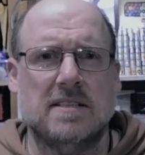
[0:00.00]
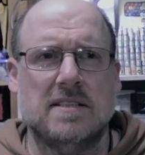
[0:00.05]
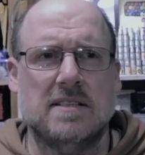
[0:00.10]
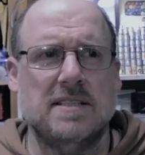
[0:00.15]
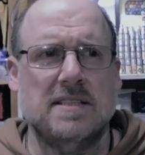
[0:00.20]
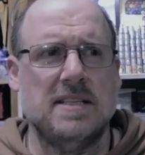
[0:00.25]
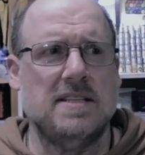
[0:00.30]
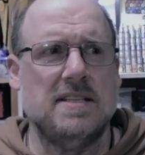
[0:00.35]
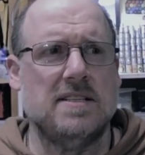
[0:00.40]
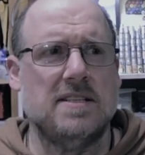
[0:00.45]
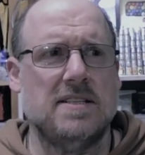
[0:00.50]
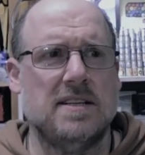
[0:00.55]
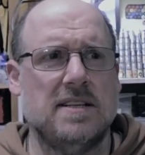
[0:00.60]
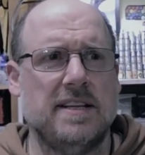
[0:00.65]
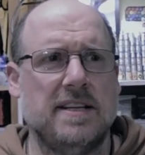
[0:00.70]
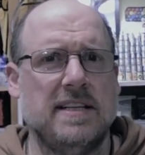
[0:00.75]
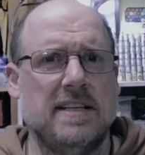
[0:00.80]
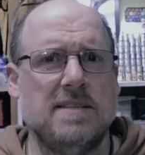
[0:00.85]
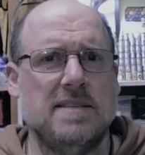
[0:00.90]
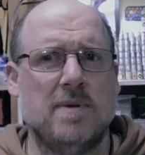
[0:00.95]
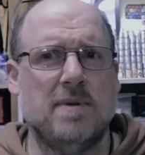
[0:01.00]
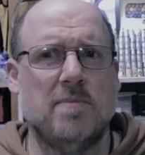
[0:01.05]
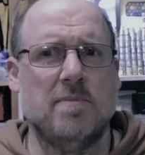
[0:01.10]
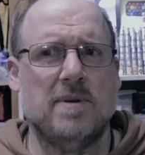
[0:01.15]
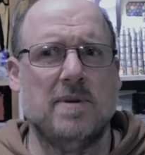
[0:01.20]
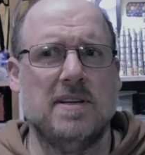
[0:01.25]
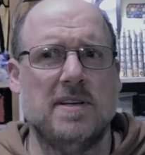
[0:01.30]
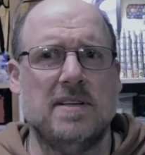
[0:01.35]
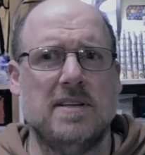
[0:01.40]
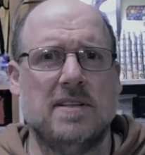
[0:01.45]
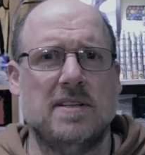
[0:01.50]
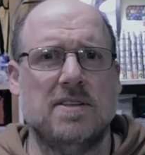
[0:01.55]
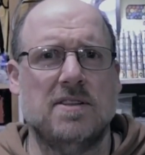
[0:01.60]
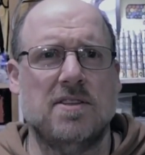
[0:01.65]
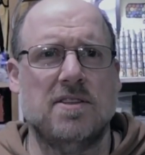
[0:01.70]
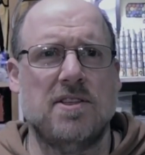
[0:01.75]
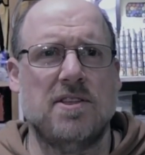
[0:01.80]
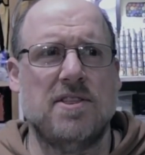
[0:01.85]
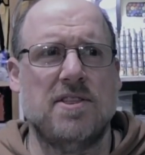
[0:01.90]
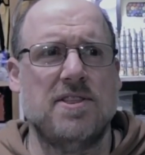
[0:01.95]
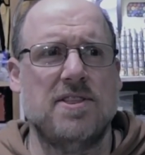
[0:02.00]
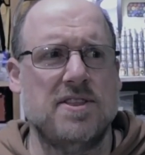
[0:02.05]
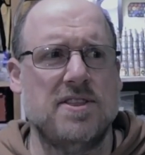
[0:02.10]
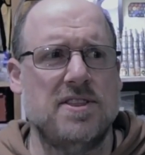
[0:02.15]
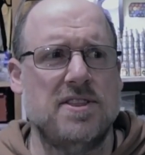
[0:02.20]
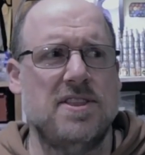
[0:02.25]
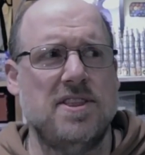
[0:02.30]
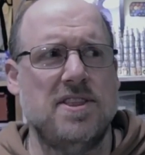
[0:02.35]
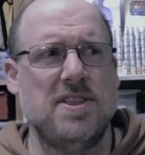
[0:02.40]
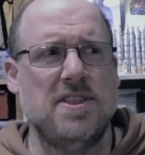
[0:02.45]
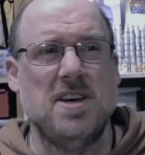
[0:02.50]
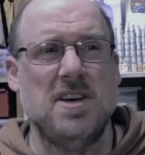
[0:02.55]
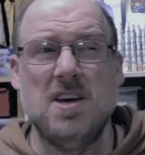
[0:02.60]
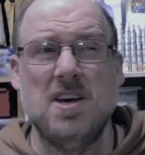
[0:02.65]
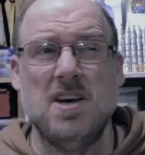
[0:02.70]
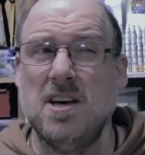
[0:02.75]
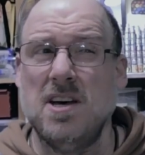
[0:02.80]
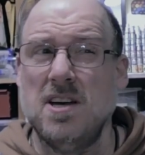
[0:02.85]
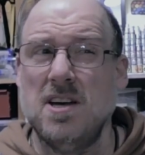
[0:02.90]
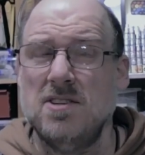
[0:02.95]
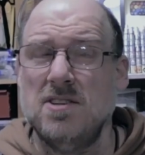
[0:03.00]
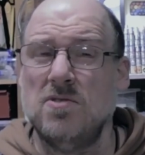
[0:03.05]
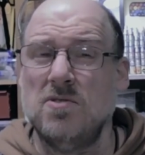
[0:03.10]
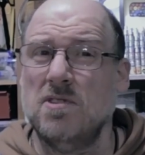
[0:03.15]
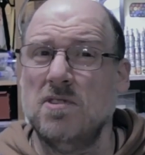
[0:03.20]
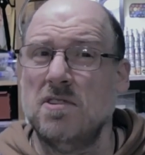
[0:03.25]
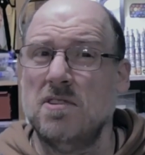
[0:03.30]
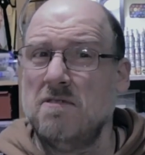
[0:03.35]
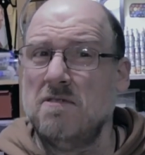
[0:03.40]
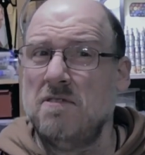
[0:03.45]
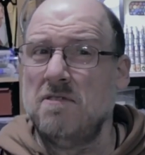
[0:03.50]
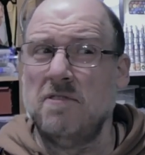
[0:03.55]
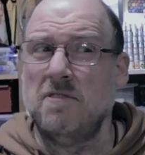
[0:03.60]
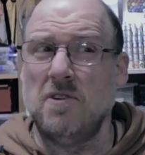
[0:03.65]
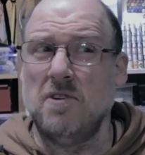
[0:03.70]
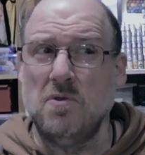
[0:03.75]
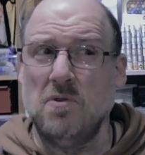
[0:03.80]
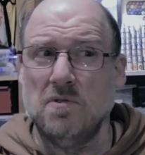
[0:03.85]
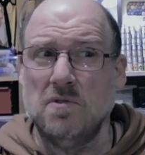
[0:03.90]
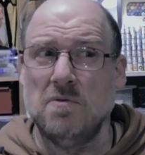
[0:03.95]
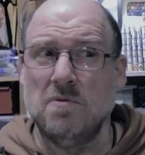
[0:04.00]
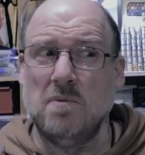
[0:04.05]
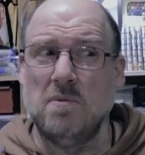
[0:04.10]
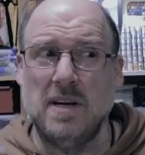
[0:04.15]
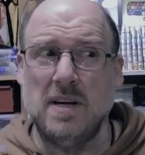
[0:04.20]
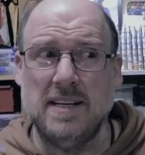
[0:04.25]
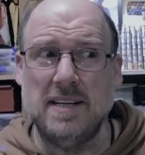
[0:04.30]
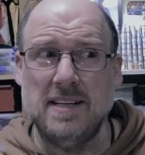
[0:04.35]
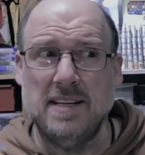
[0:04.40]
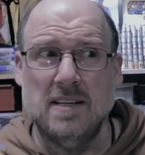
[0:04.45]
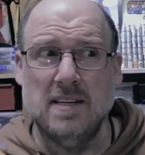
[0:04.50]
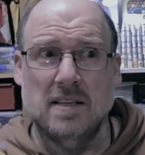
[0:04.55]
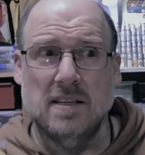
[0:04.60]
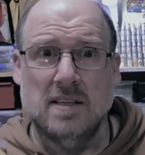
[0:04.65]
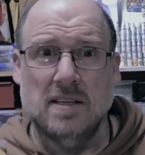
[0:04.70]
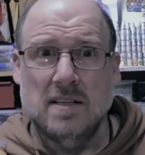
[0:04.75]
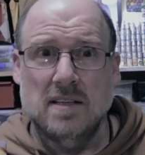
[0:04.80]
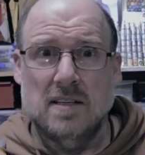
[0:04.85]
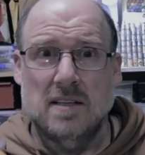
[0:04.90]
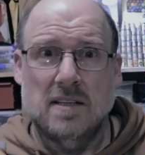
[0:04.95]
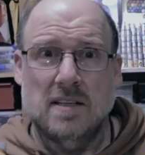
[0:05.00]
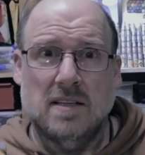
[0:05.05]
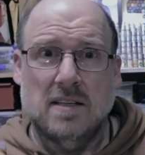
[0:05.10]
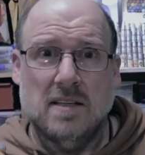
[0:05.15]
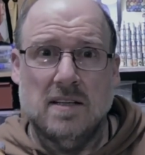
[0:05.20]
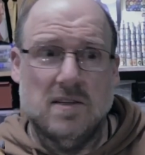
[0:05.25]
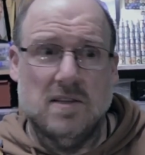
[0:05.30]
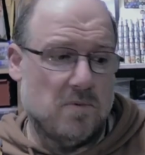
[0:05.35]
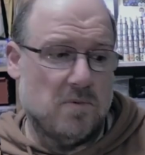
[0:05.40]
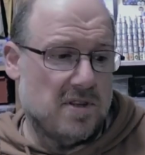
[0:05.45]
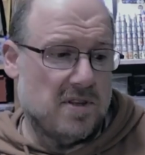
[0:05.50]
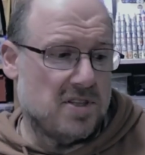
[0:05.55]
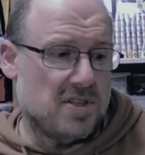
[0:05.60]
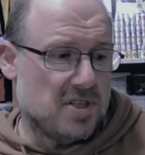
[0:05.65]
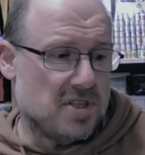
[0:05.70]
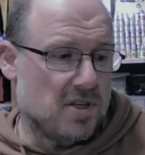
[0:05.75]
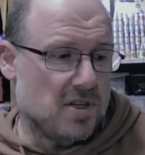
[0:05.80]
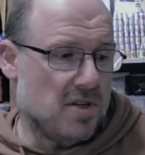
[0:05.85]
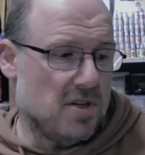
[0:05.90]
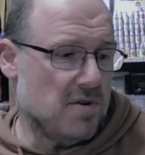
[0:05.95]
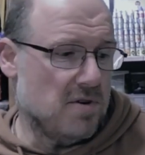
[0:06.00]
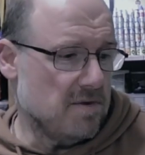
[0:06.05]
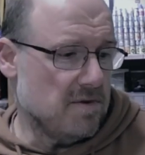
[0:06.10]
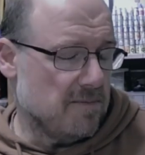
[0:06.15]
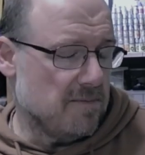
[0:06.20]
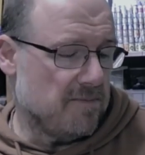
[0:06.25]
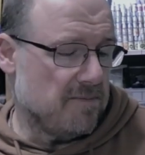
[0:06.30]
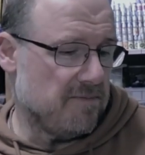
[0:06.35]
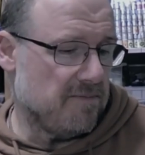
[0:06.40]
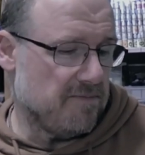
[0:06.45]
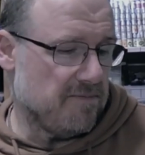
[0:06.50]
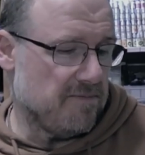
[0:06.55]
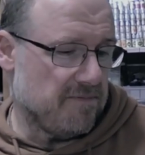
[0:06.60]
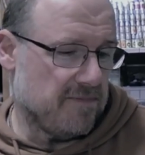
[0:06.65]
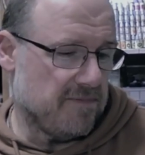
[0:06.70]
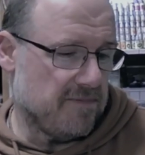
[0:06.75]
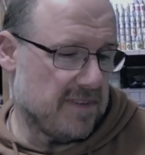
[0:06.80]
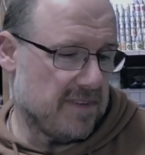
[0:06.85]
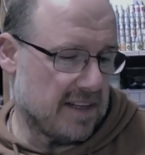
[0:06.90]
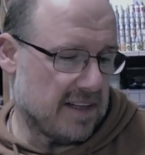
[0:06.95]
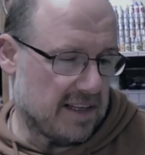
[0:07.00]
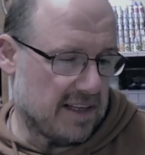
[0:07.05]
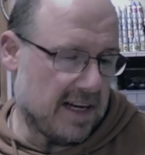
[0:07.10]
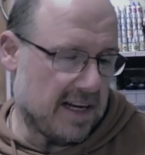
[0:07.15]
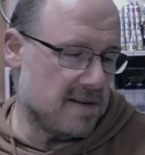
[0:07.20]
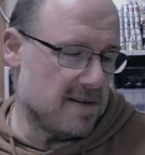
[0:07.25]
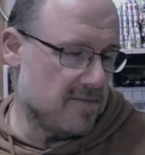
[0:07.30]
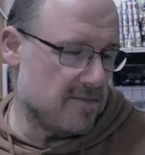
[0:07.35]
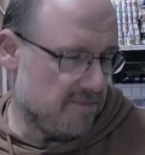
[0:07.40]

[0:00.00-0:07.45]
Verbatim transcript: Is this, I think this might be the third or the fourth one with Tulu. Okay.